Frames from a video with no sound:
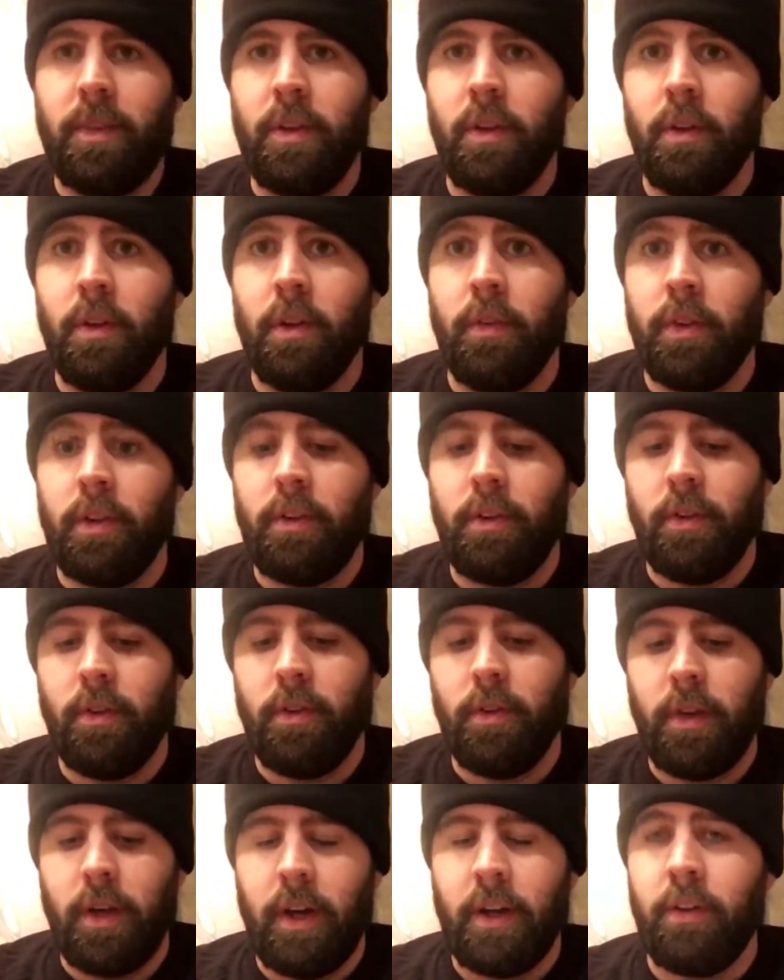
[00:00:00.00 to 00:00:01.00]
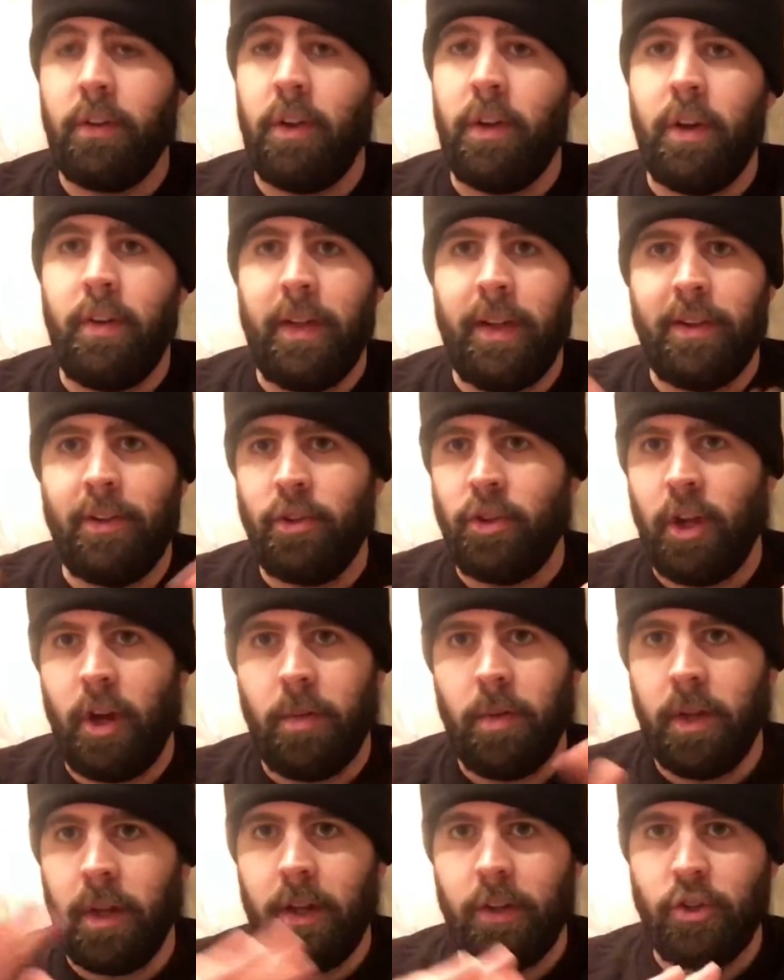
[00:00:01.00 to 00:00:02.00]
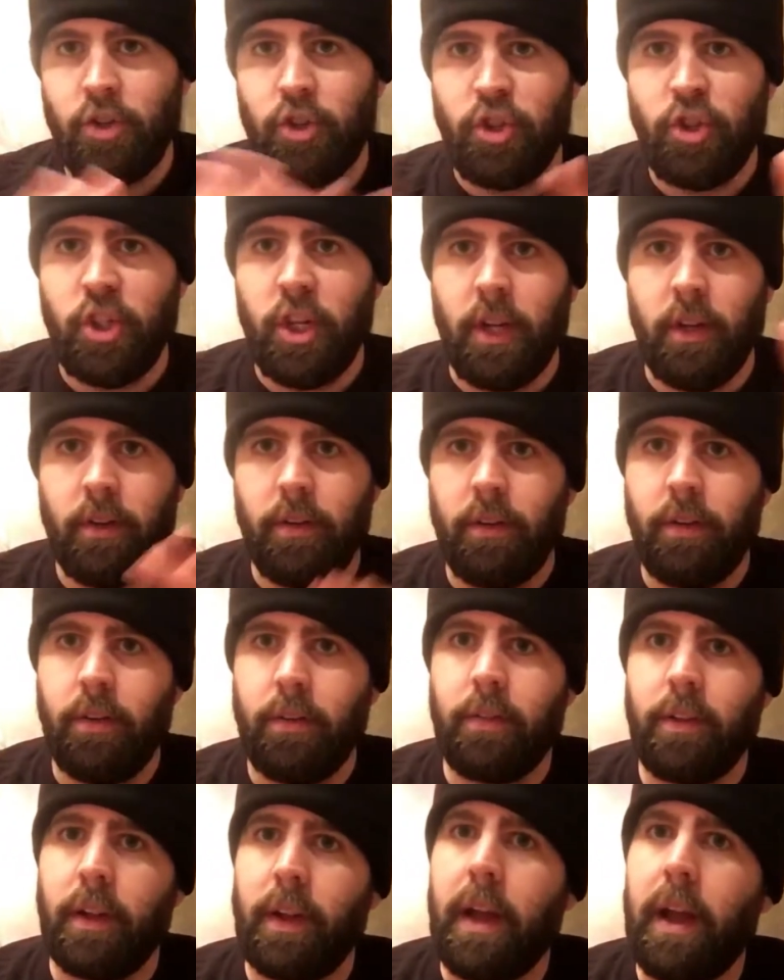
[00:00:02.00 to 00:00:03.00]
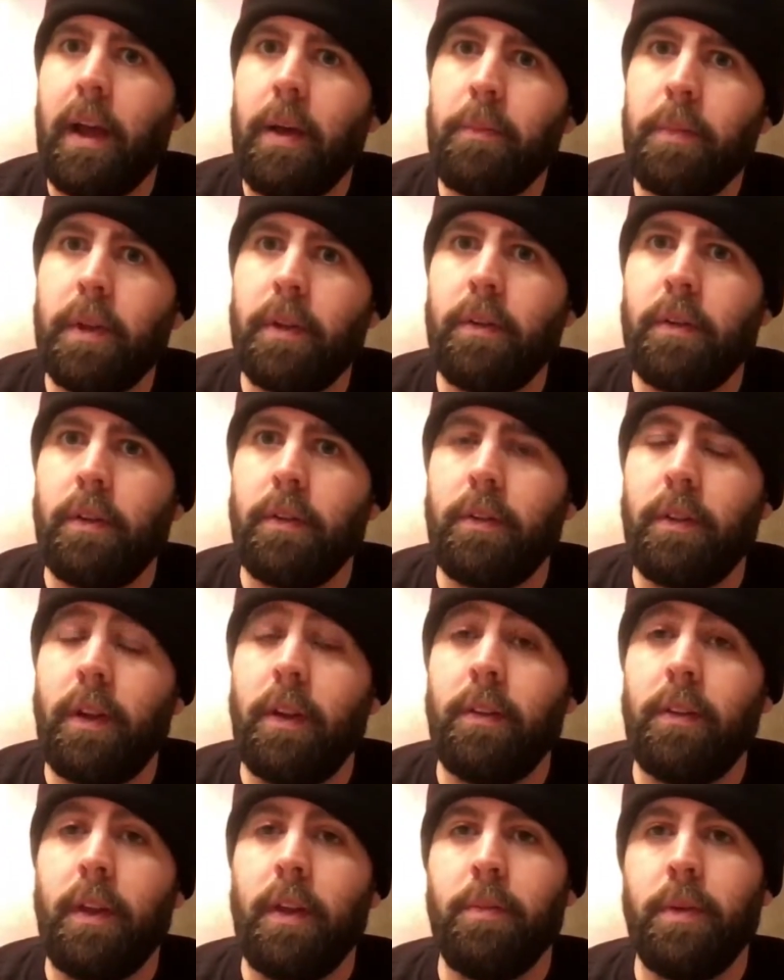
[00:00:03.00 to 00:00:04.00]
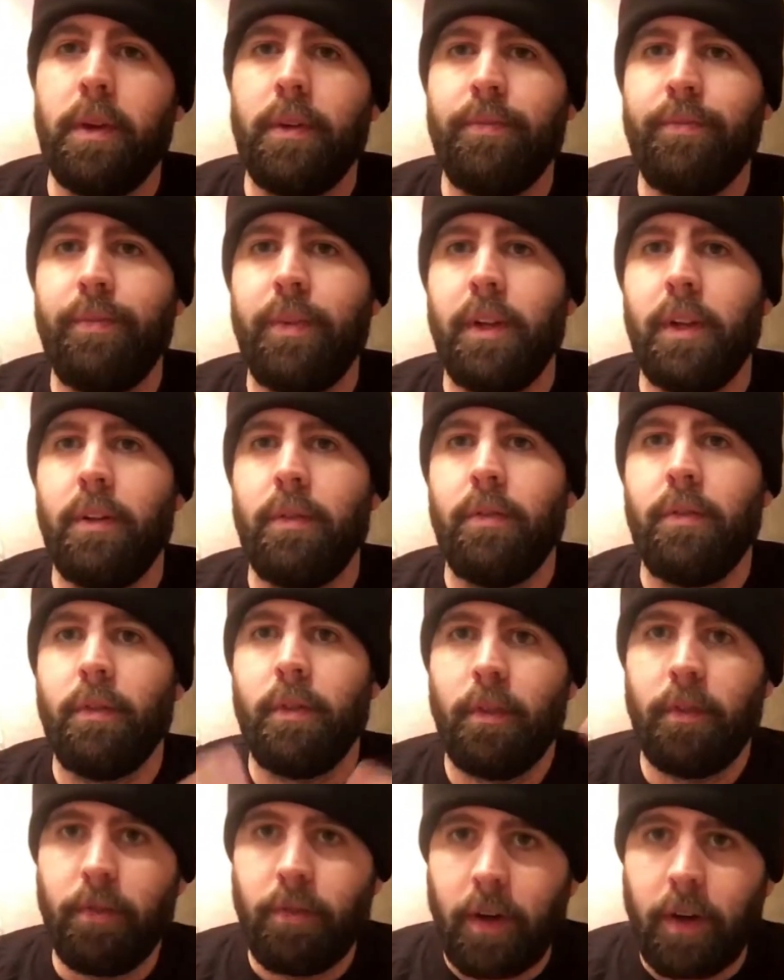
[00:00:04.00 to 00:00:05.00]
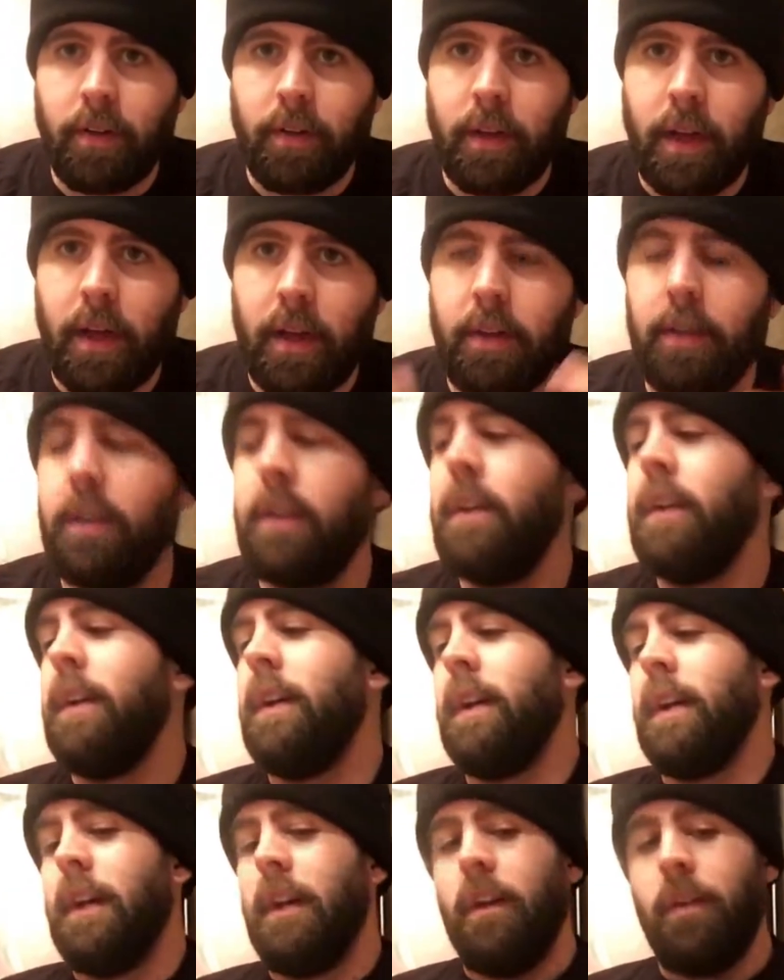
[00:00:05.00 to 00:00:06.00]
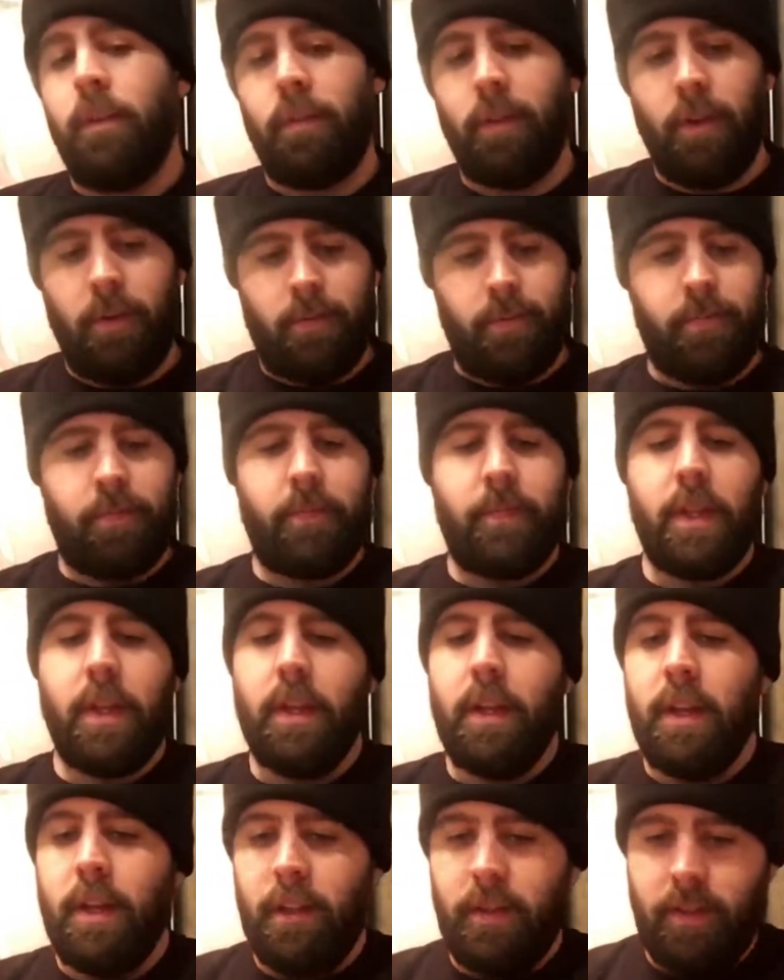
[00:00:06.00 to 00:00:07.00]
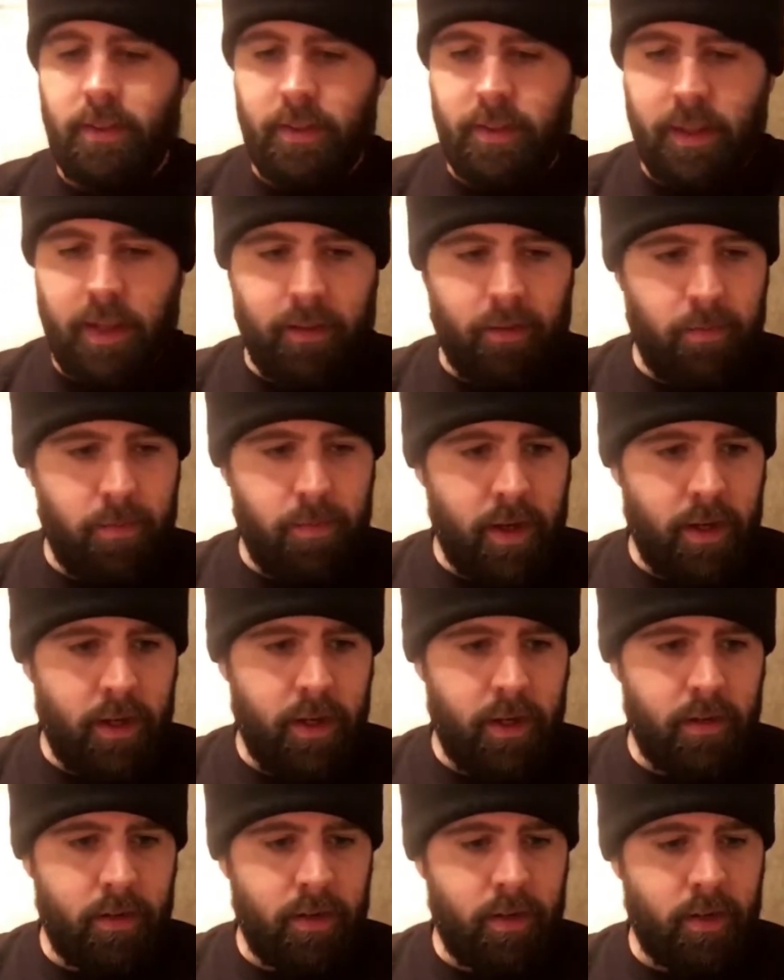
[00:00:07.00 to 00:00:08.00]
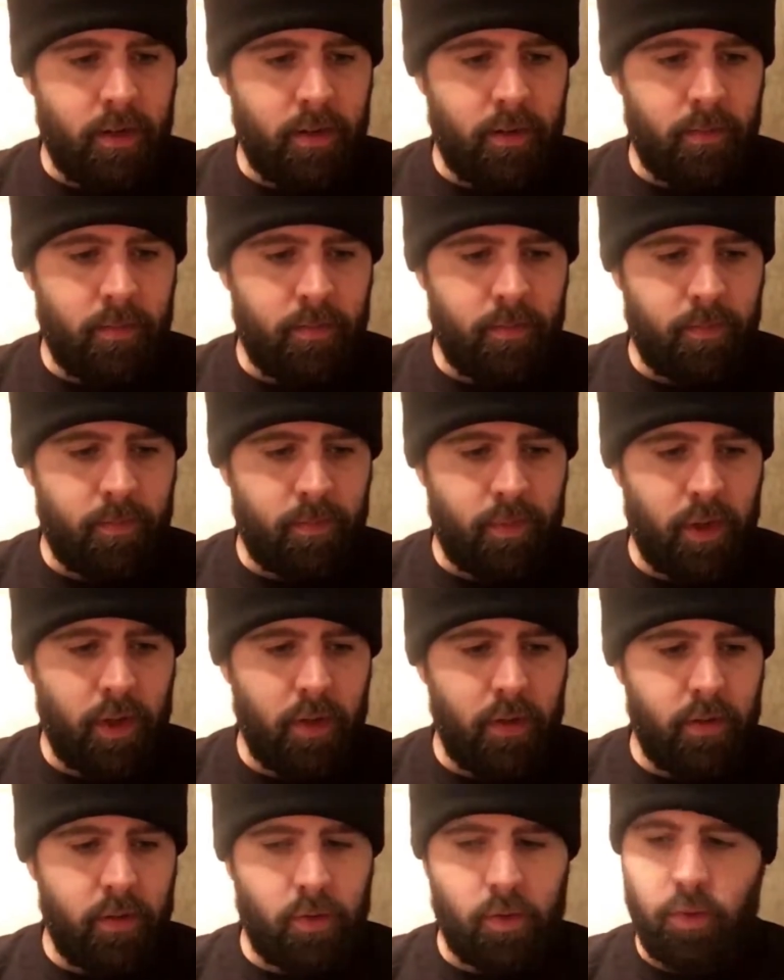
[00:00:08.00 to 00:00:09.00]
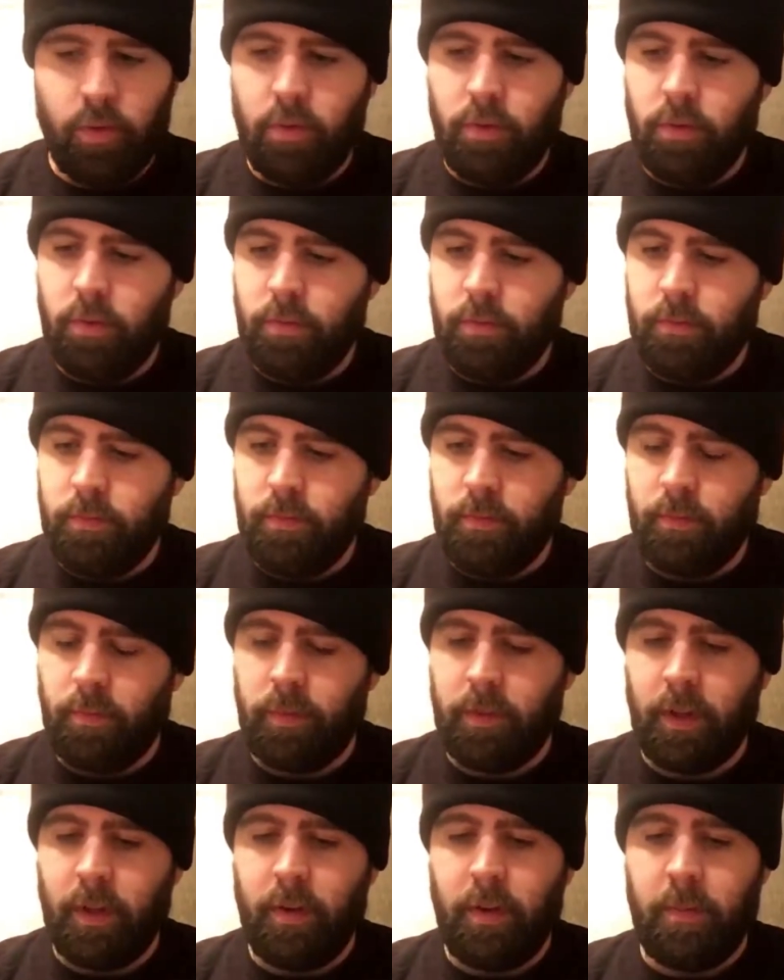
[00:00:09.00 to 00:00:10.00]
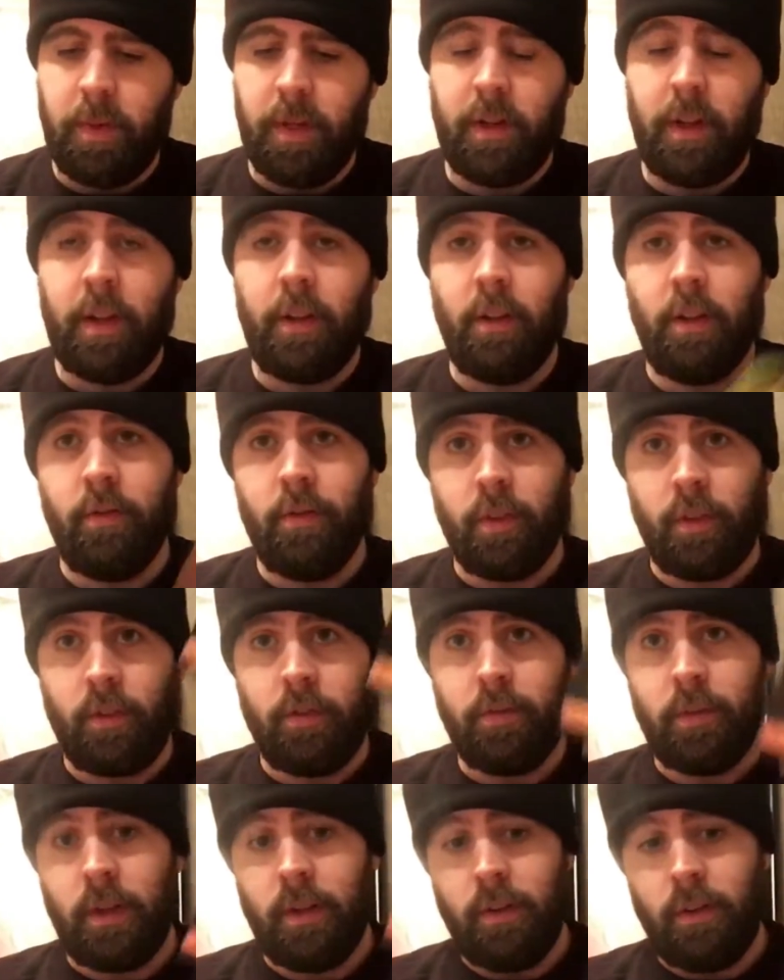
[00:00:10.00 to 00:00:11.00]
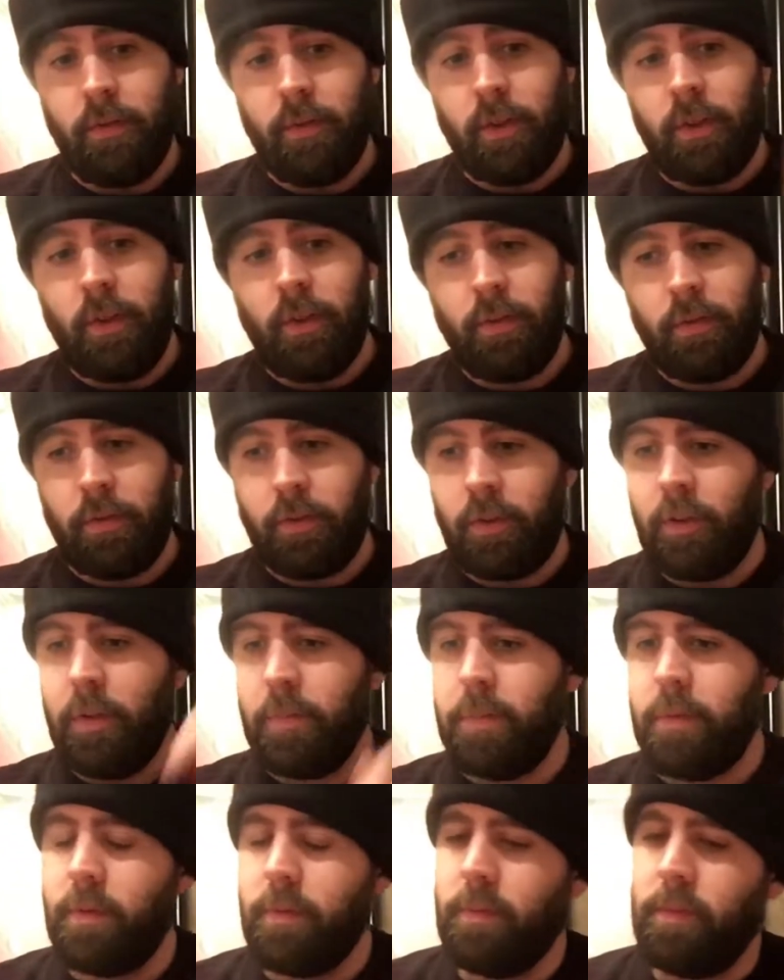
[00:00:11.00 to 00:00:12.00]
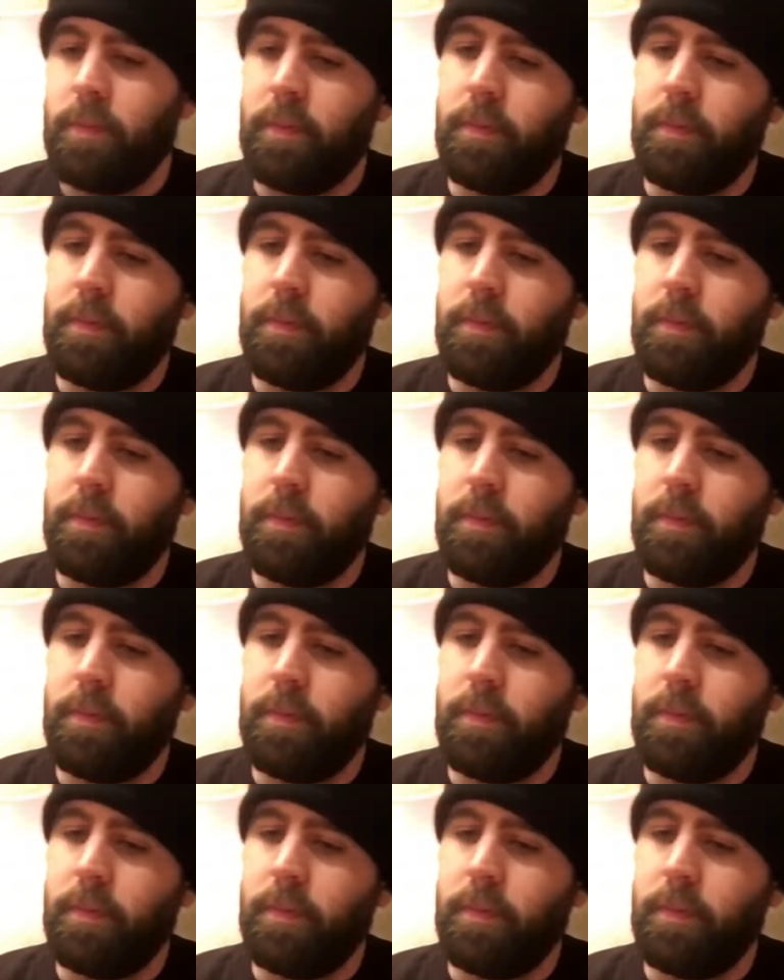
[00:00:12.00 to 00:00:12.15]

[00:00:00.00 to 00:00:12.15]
you'll love it too. I don't know how that Shyamalan shit is gonna happen on TNT, but fuck that. So that's about it. Pretty cool stuff. I mean, I love the Tales from Crypt